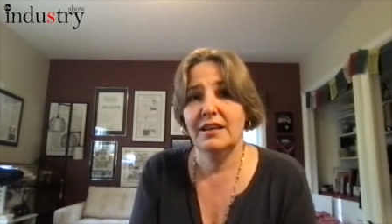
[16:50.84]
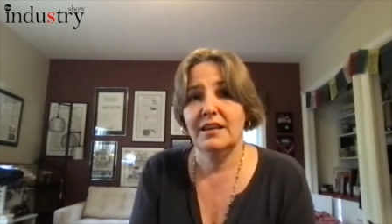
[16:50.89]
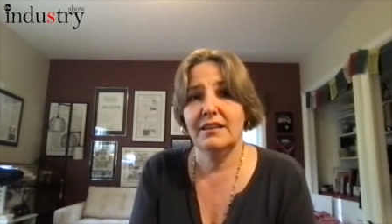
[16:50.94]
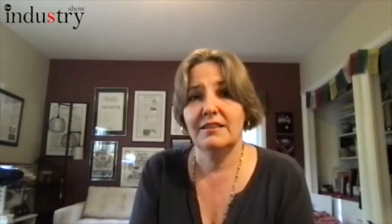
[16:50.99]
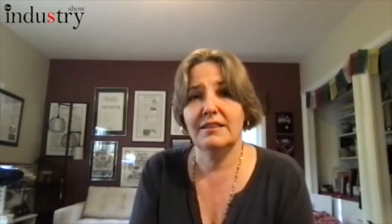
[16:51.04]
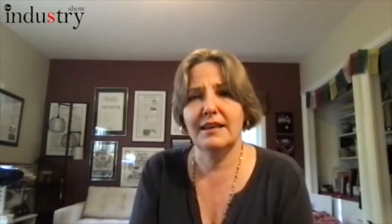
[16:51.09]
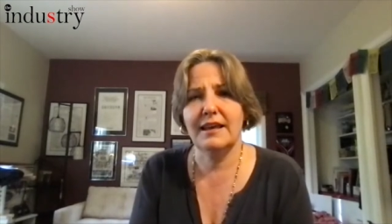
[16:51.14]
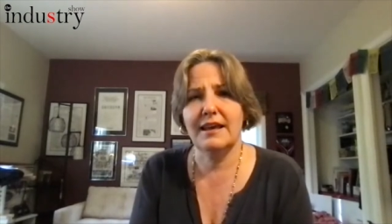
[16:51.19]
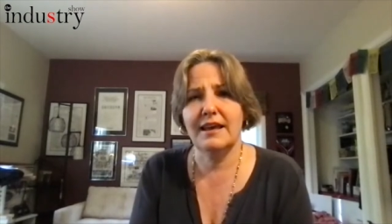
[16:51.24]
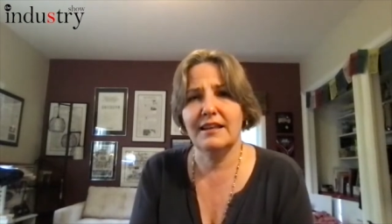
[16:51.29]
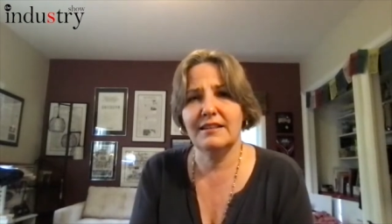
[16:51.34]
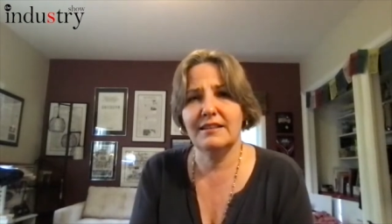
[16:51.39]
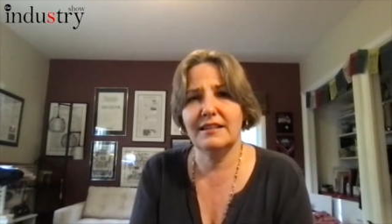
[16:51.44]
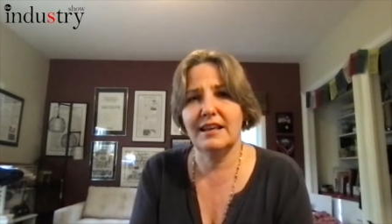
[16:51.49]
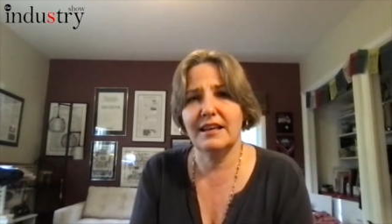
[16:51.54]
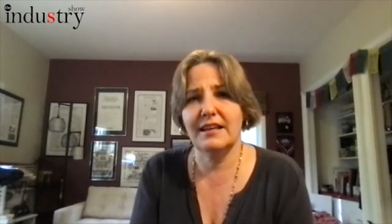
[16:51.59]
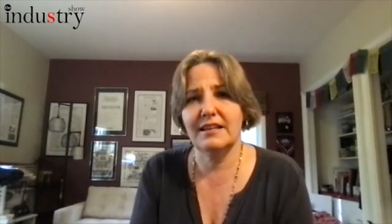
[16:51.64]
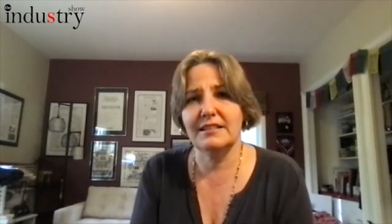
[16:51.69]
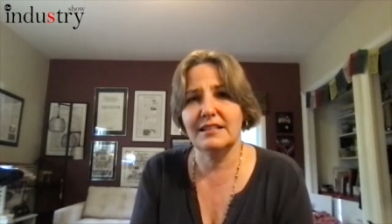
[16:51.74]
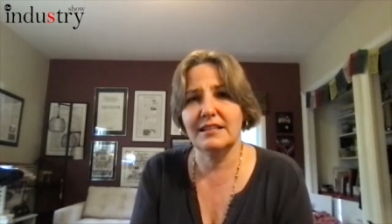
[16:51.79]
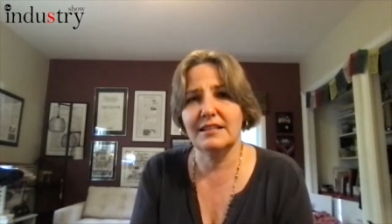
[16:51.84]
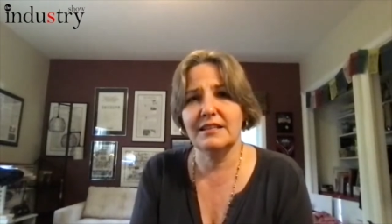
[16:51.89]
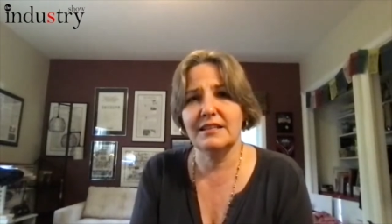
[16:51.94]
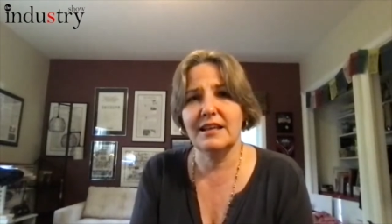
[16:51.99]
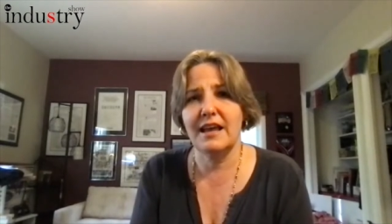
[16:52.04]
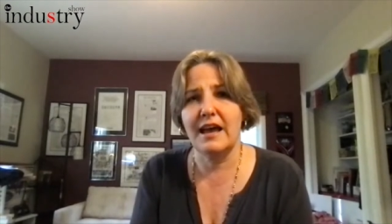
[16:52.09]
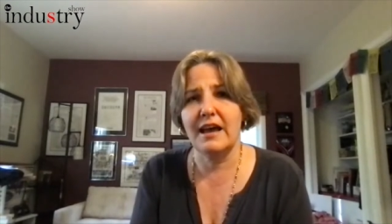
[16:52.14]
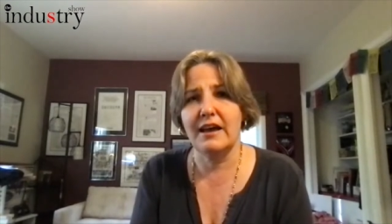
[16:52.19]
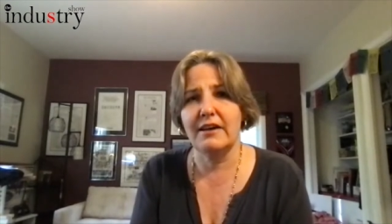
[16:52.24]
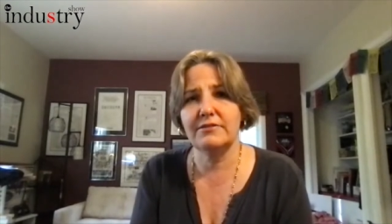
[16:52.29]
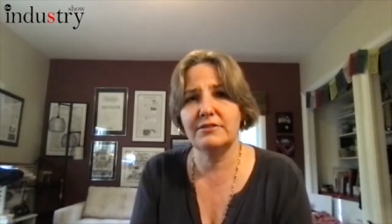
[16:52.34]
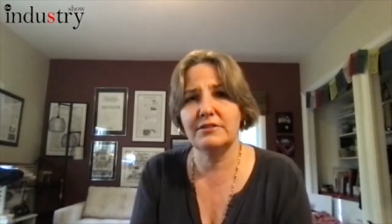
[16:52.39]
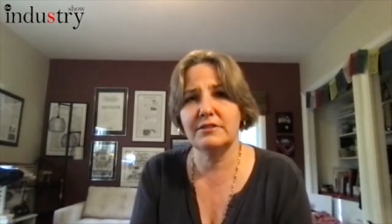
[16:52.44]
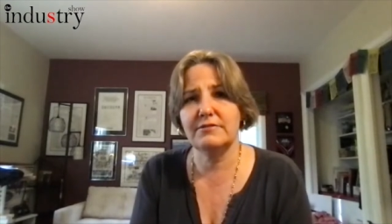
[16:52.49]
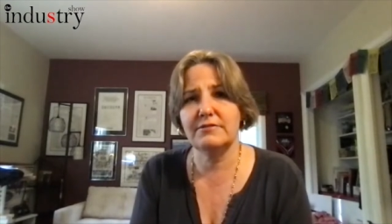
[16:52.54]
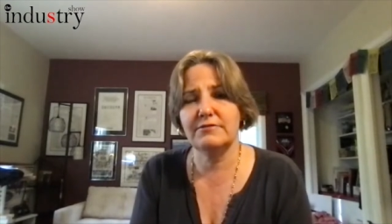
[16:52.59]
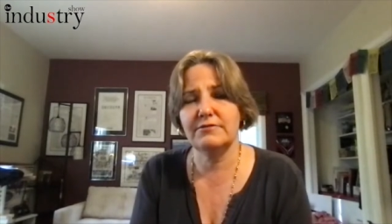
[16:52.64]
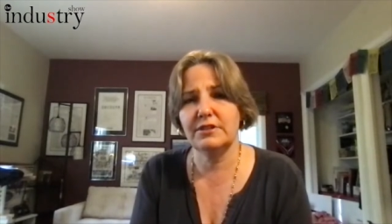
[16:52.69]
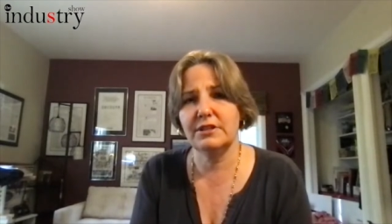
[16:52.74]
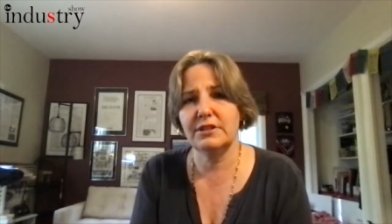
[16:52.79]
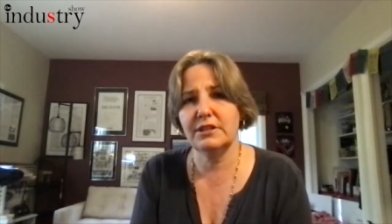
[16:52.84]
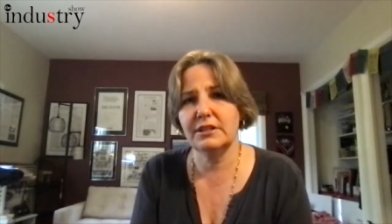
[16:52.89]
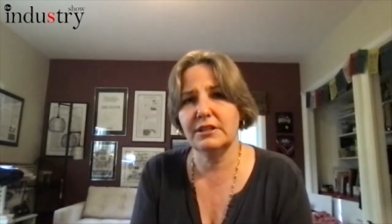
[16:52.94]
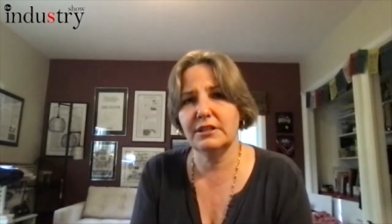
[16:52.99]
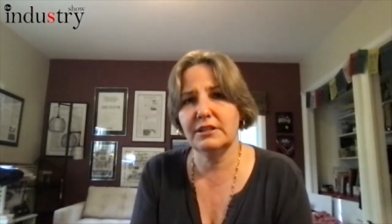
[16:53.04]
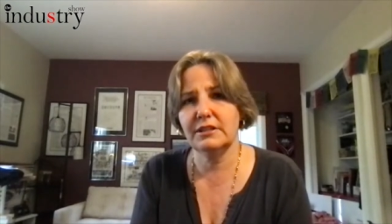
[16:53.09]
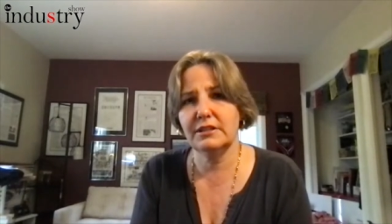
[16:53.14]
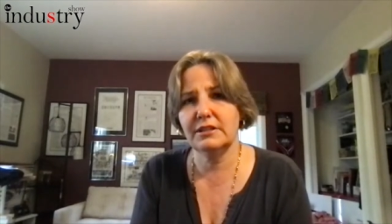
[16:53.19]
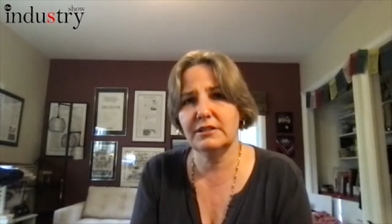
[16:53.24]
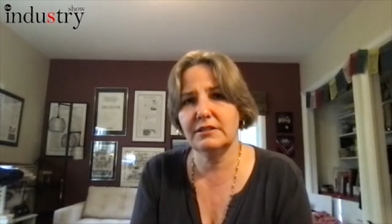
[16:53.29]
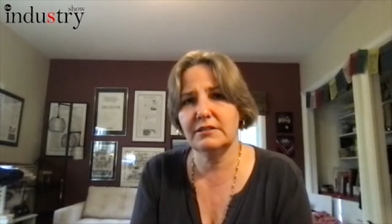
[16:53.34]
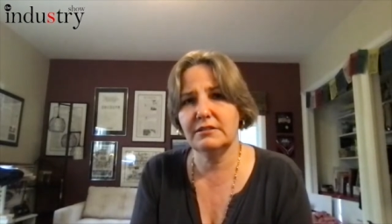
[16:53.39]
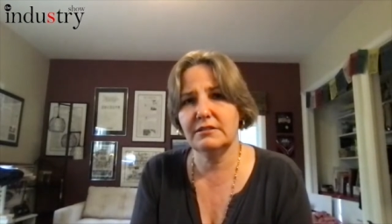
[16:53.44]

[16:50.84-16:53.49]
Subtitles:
that they didn't have to feel